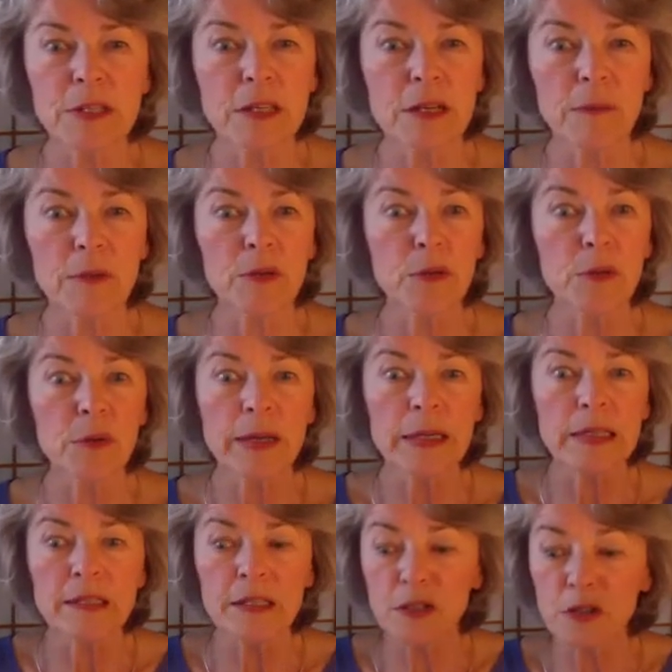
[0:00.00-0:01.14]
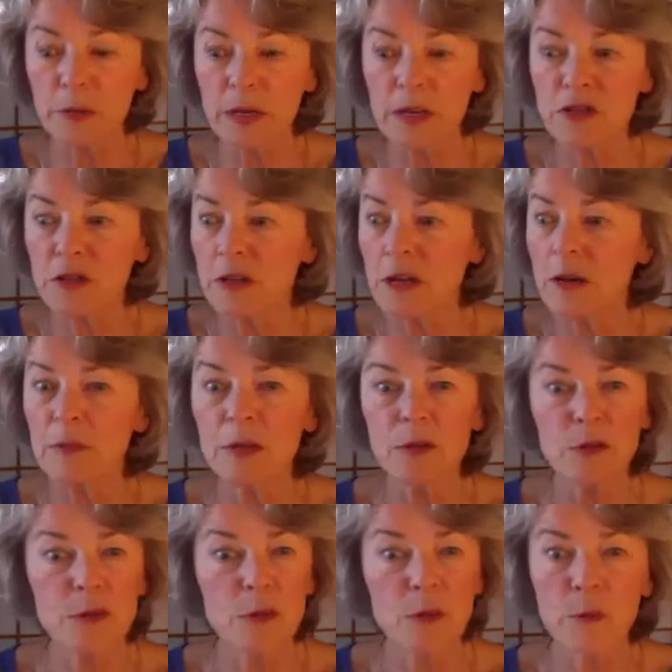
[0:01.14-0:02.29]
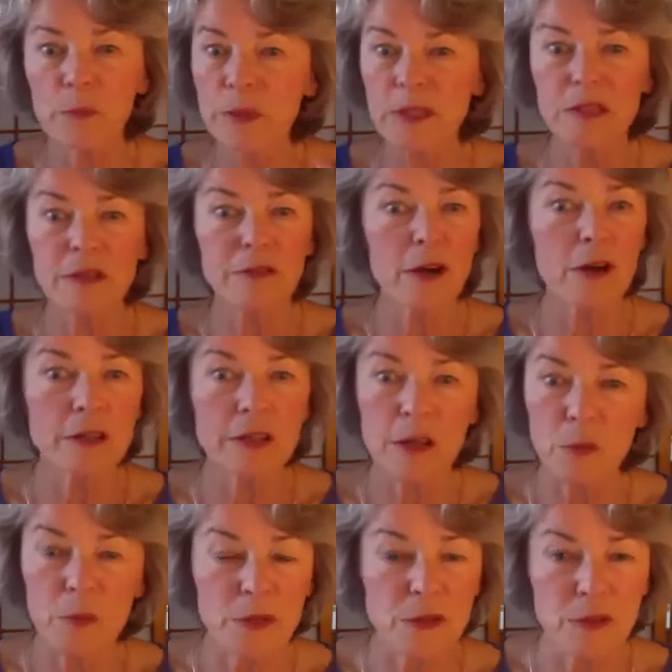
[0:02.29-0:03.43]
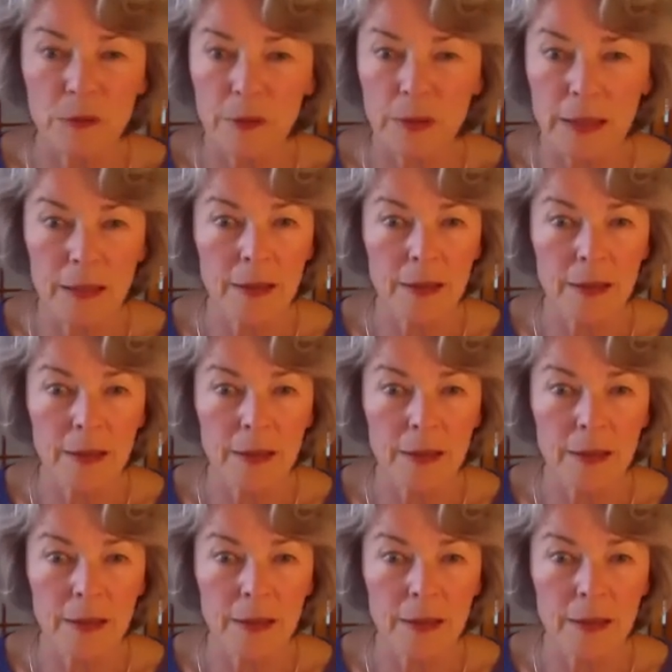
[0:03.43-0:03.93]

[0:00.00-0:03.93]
coming through any situation, coming through a piece of art that we're doing.